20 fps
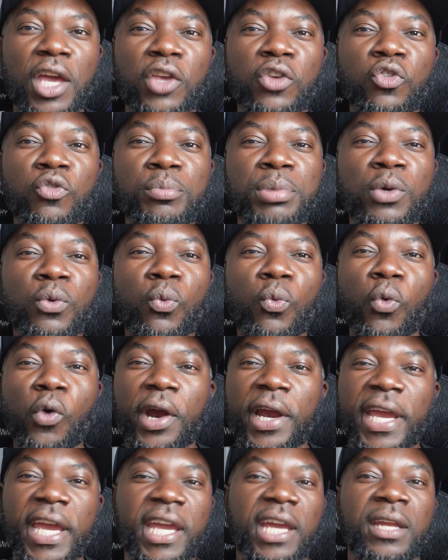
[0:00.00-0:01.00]
You've been
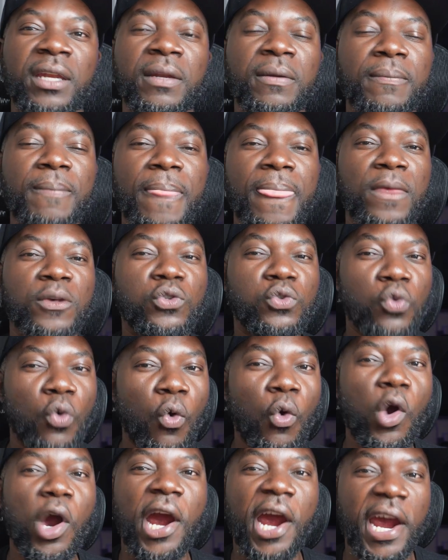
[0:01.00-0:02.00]
working
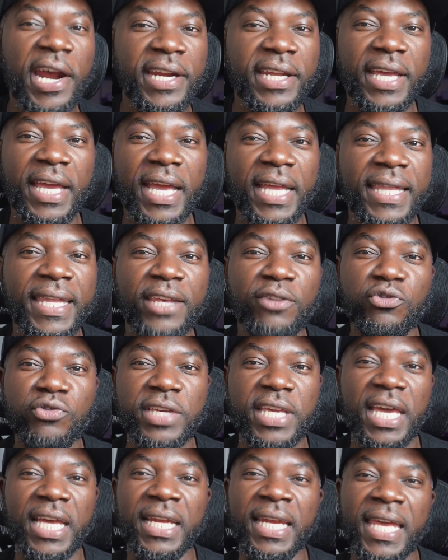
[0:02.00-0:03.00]
so hard and then
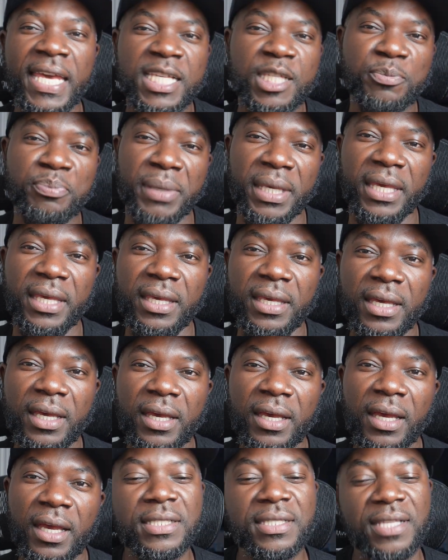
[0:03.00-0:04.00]
you get less pay.
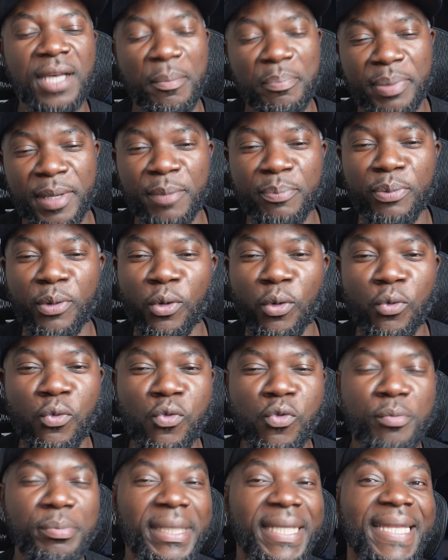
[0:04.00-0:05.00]
Some
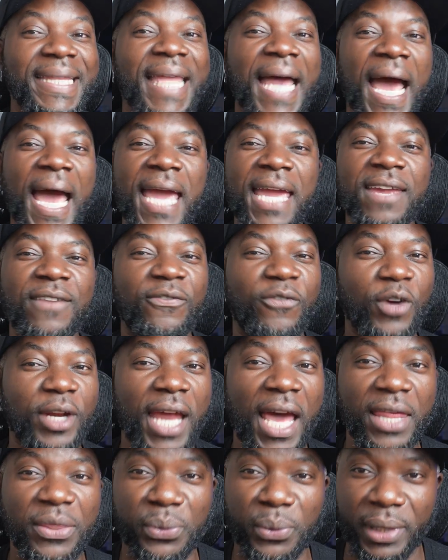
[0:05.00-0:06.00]
people will be dying for
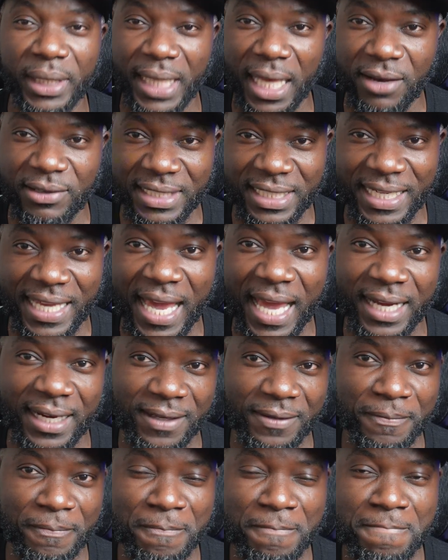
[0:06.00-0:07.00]
that 3,000
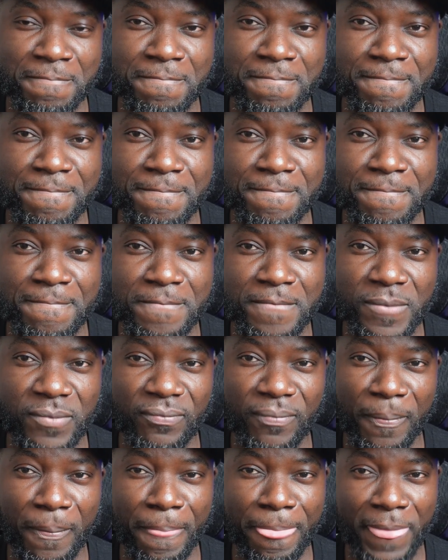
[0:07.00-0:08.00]
Ghana.
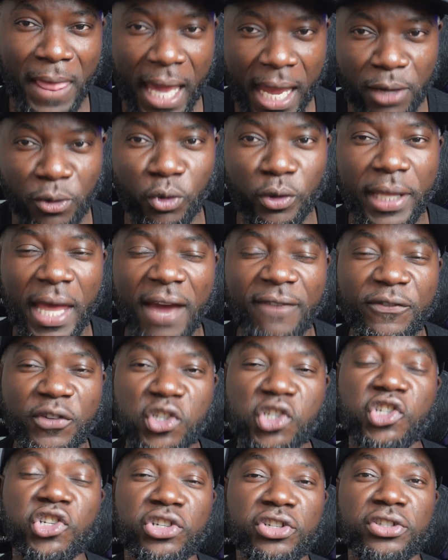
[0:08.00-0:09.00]
I know that
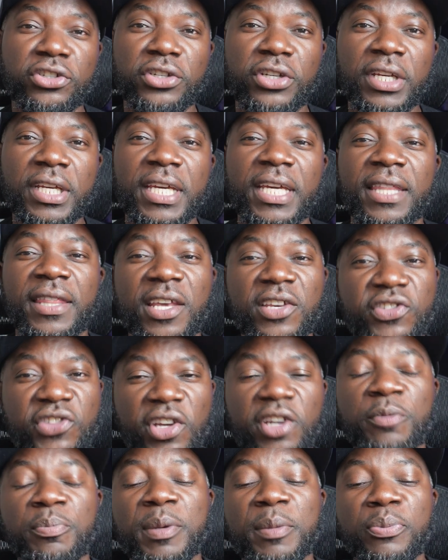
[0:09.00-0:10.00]
for sure. That
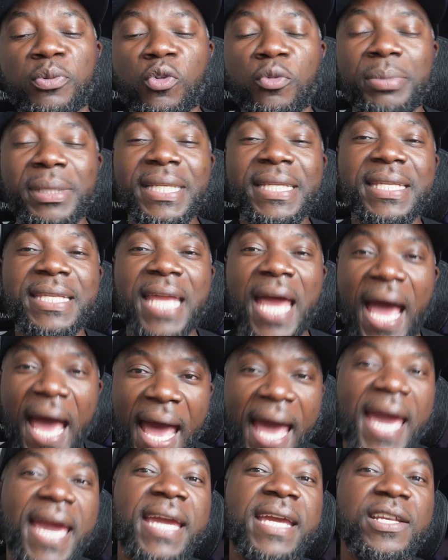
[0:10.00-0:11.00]
certain people will be
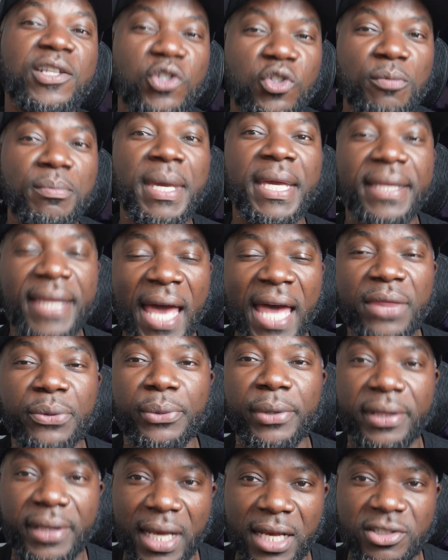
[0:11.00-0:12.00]
dying to make that
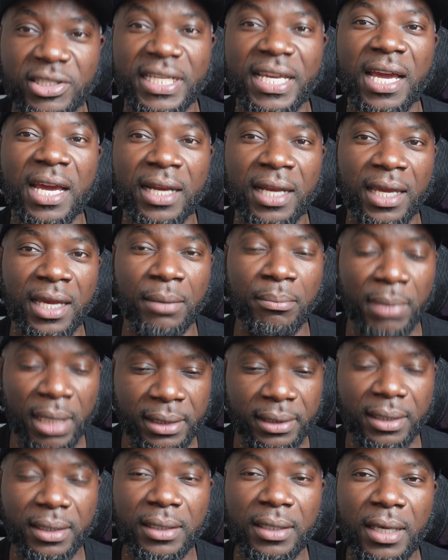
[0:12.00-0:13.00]
3,000 Ghana a
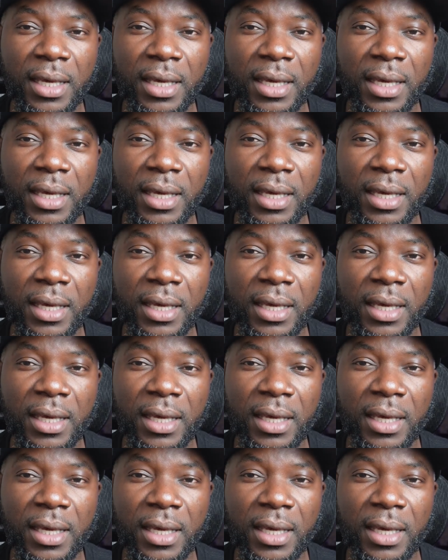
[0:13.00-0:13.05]
month,